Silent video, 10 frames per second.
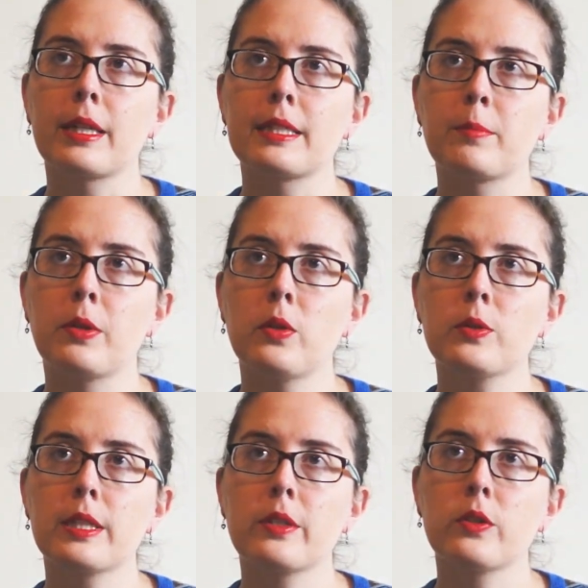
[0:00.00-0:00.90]
But I
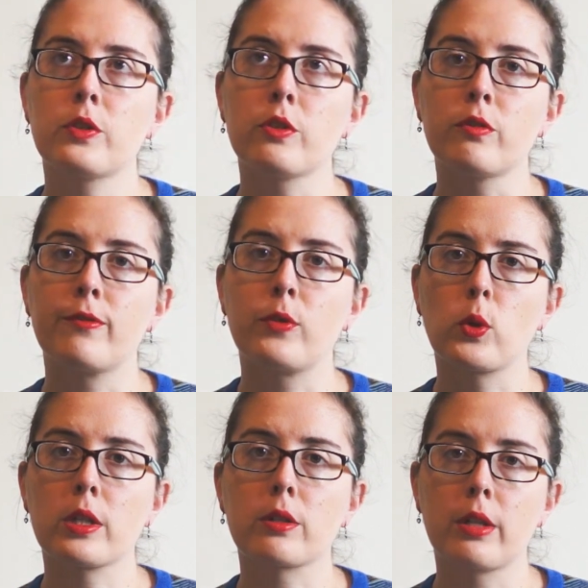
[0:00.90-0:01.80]
suppose I could do
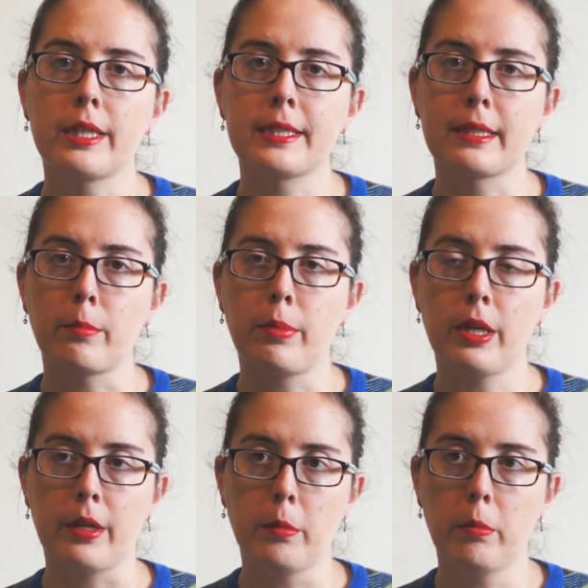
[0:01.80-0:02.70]
4 across the
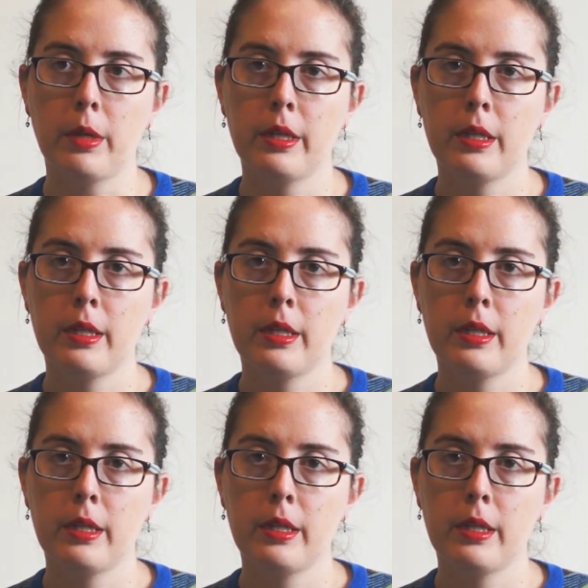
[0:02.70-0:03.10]
bottom